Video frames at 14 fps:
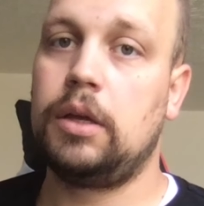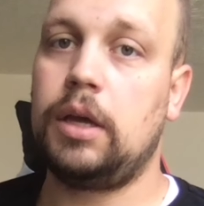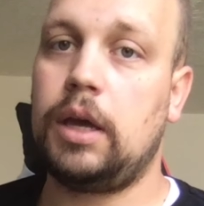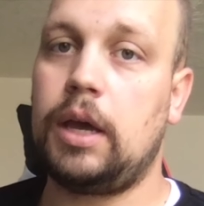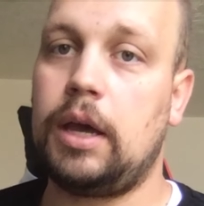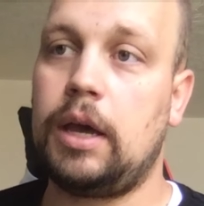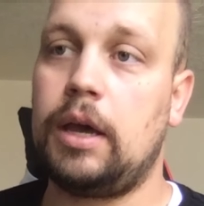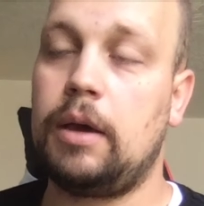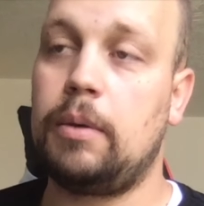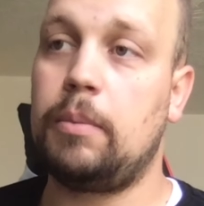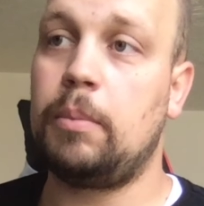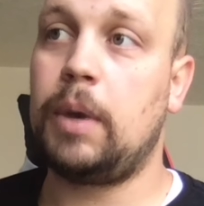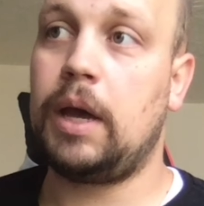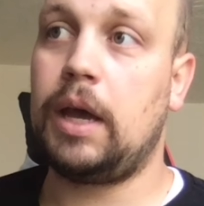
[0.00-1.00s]

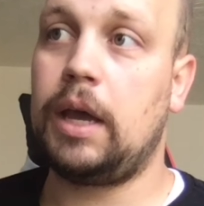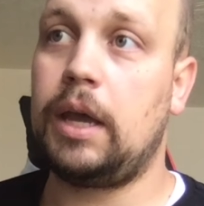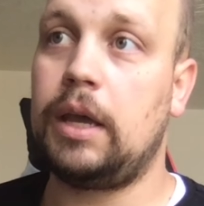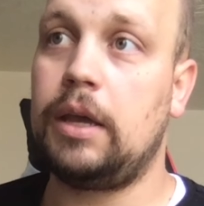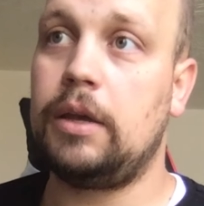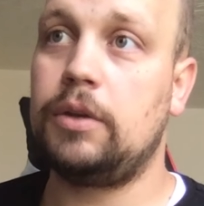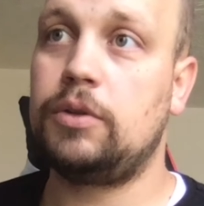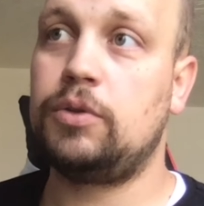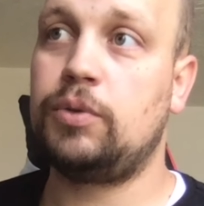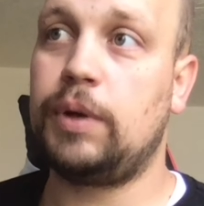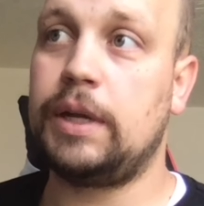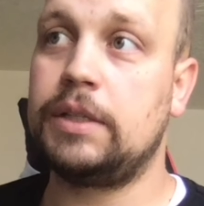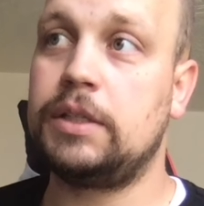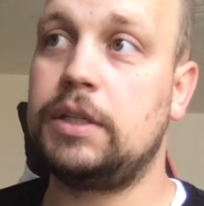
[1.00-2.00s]
My
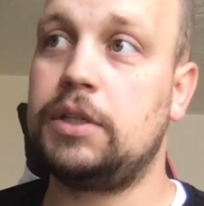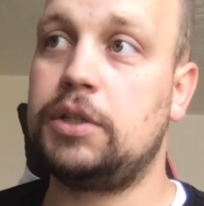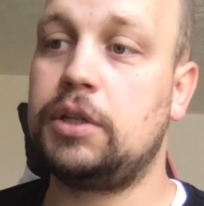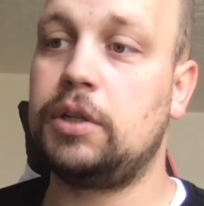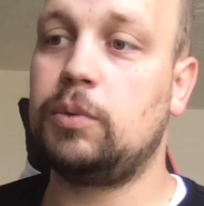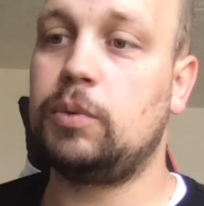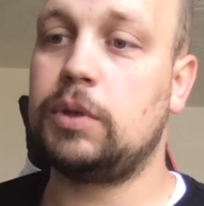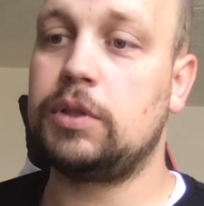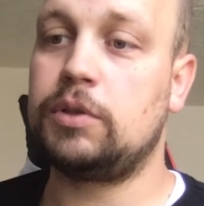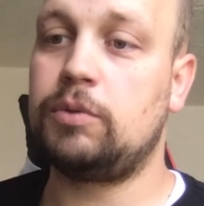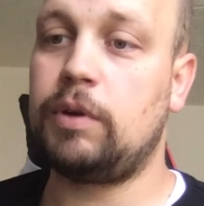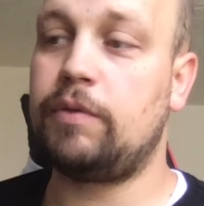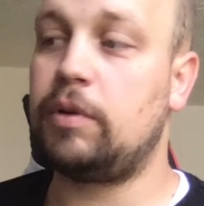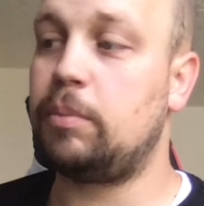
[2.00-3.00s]
transition was
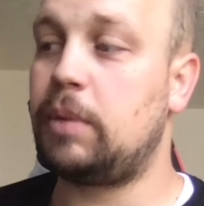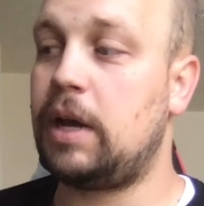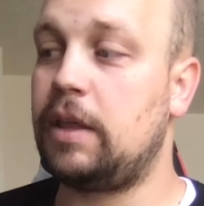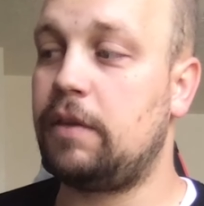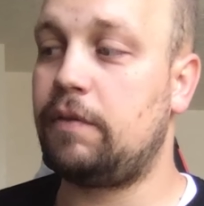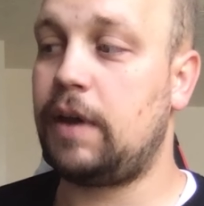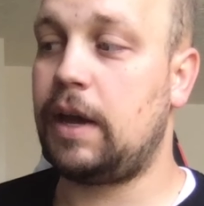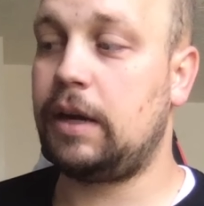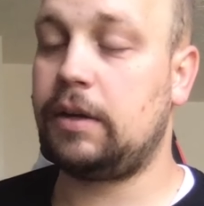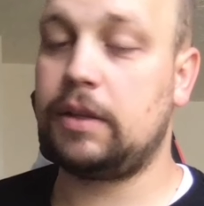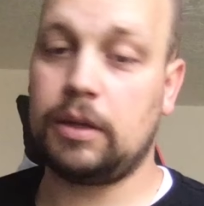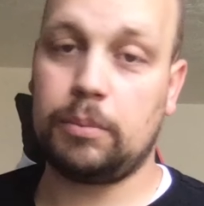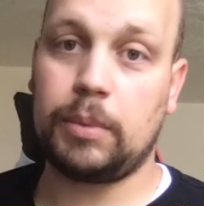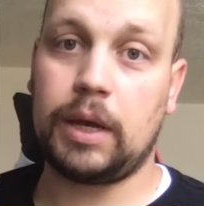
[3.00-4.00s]
driven by the fact
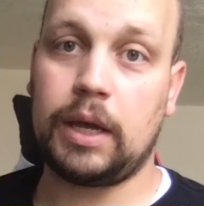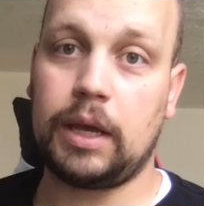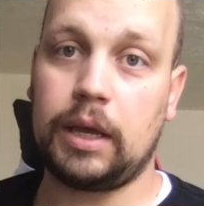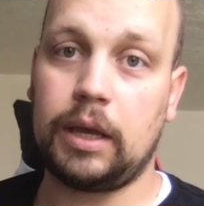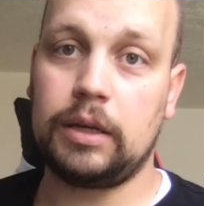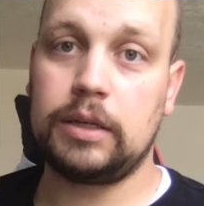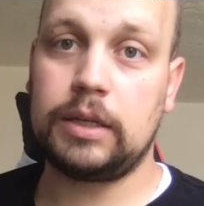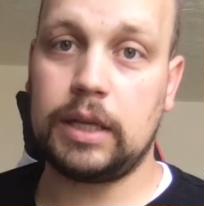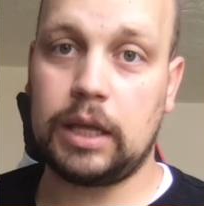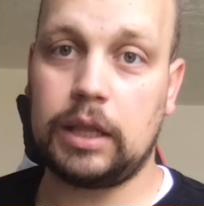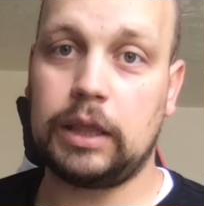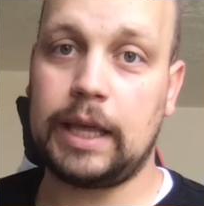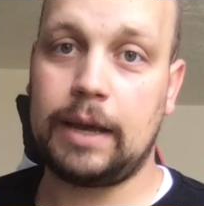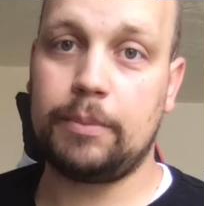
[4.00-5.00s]
my Dell
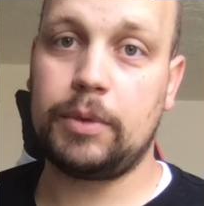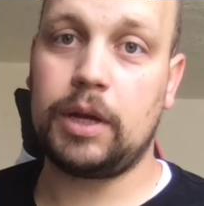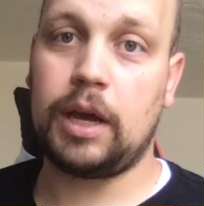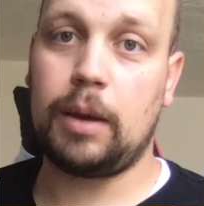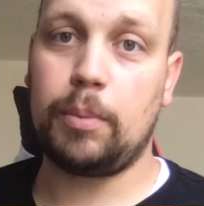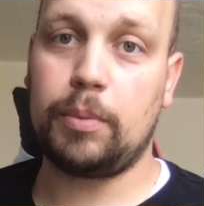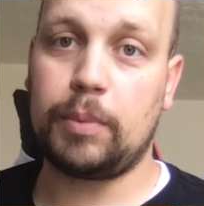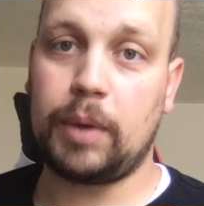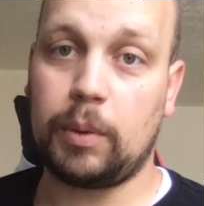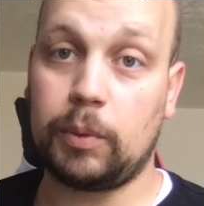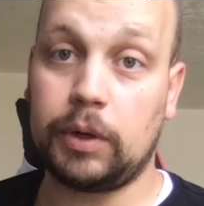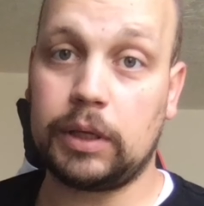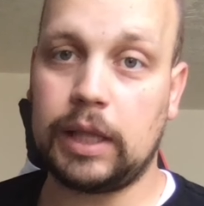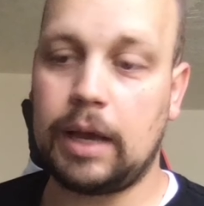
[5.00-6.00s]
laptop, my
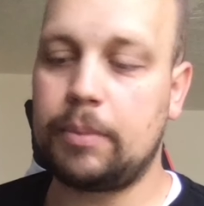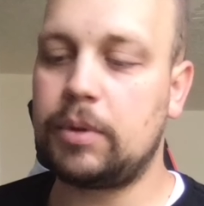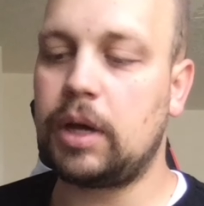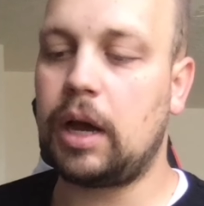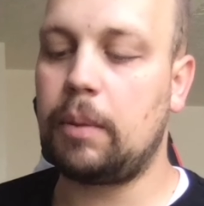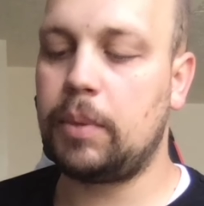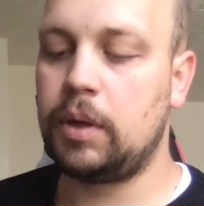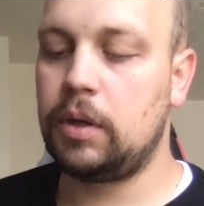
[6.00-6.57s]
work laptop,